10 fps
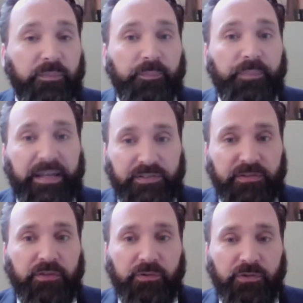the best
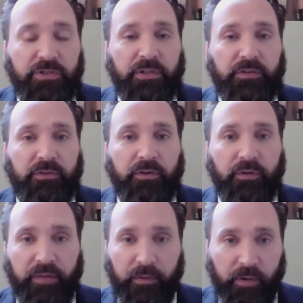solution
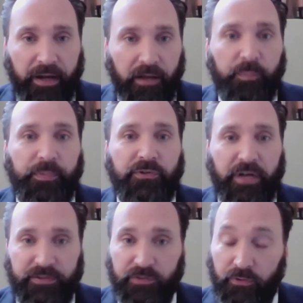that would help
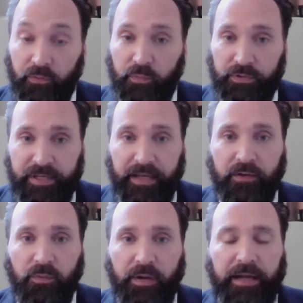address, although it would take a
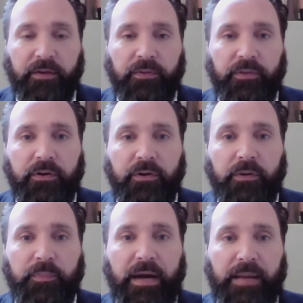while, the
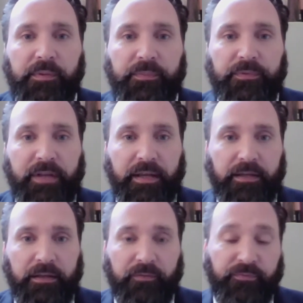current problems
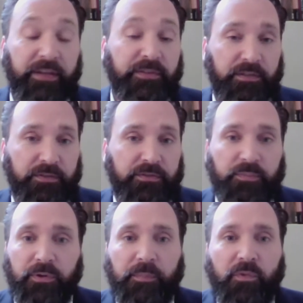facing the
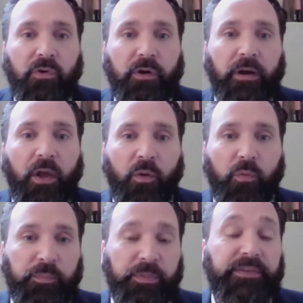Supreme Court
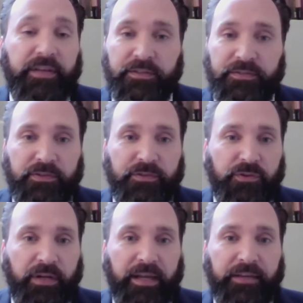would be to
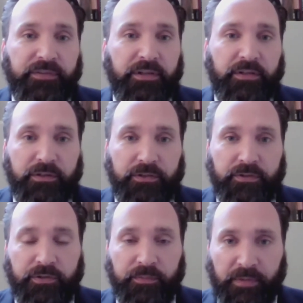institute 18-year
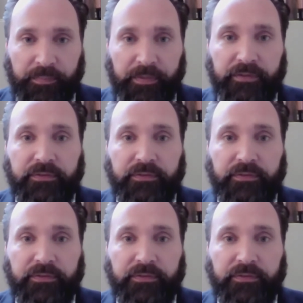term limits.